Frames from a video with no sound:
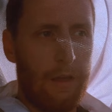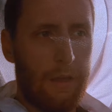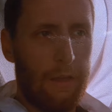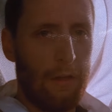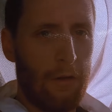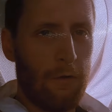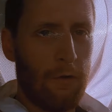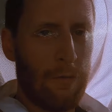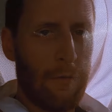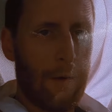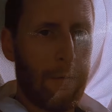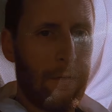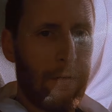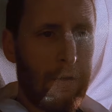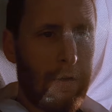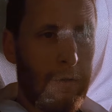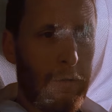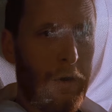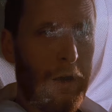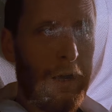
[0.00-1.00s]
you
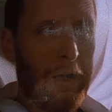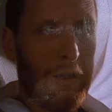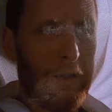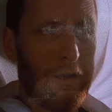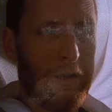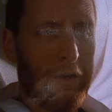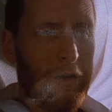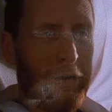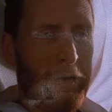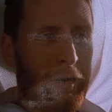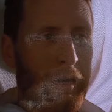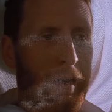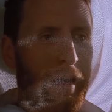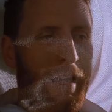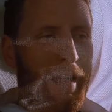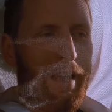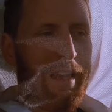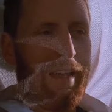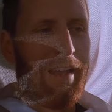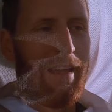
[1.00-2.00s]
remember a while ago,
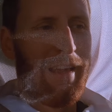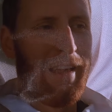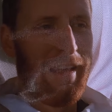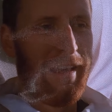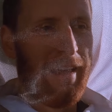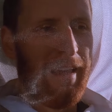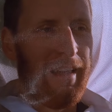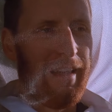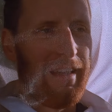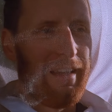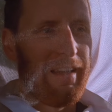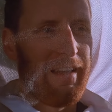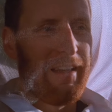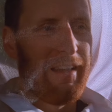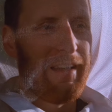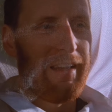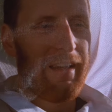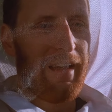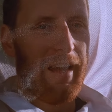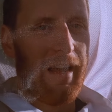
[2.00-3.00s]

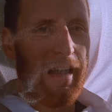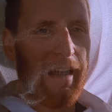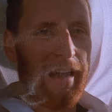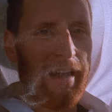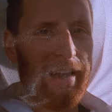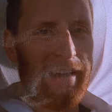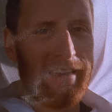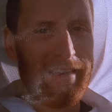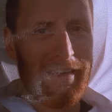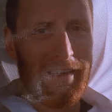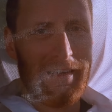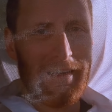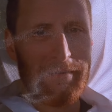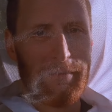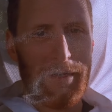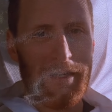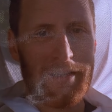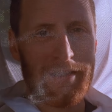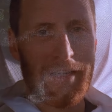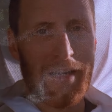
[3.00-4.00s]
I did a
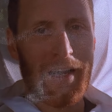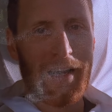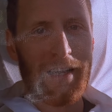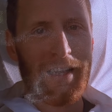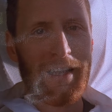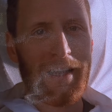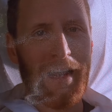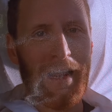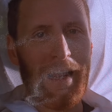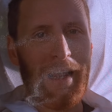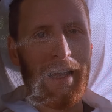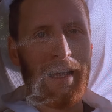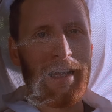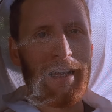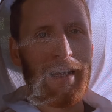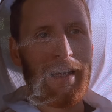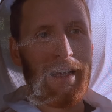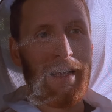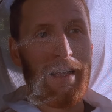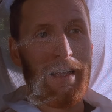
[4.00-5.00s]
bee check
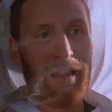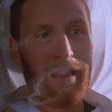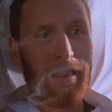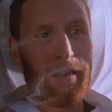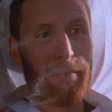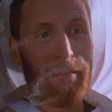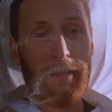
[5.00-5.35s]
and the